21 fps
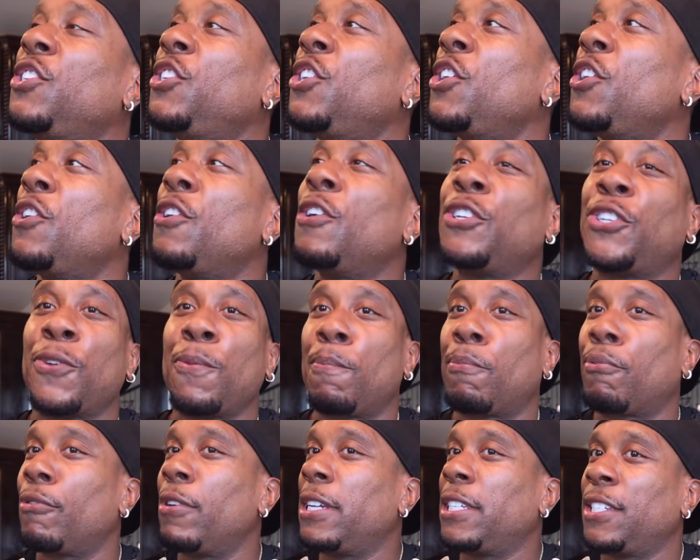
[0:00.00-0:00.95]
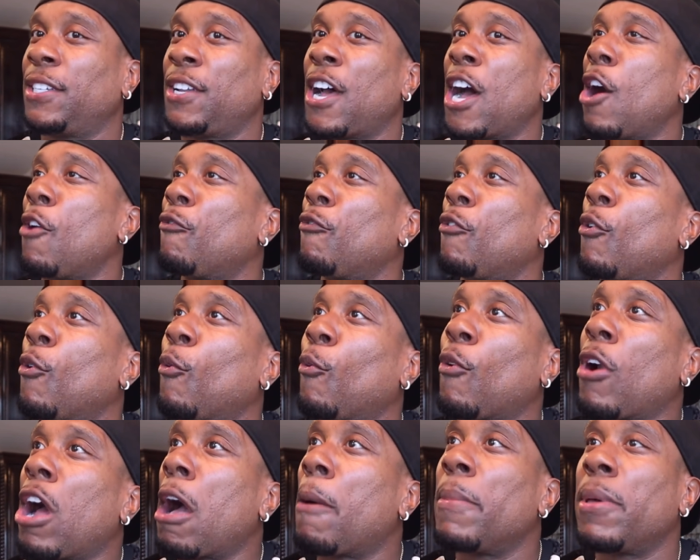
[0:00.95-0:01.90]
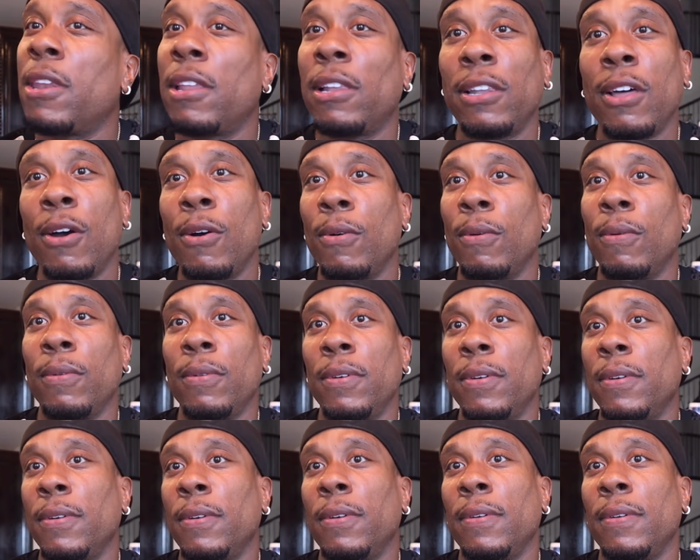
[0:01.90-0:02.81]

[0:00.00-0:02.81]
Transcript: years in prison off of ramen alone.